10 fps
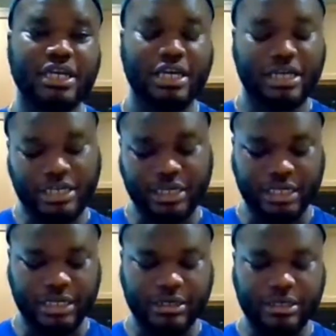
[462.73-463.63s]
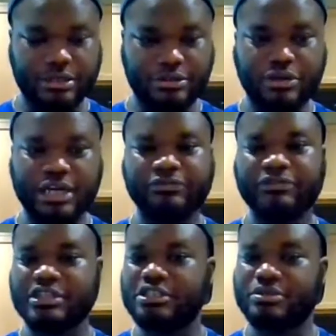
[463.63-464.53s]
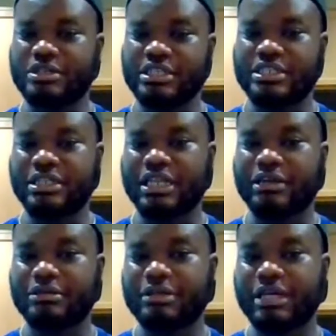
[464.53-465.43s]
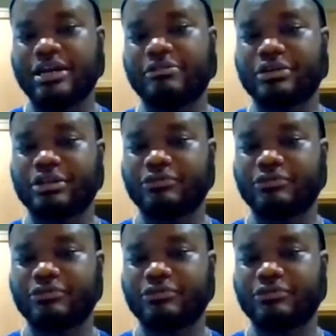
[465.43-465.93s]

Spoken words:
and then you can finish doing it in like an hour,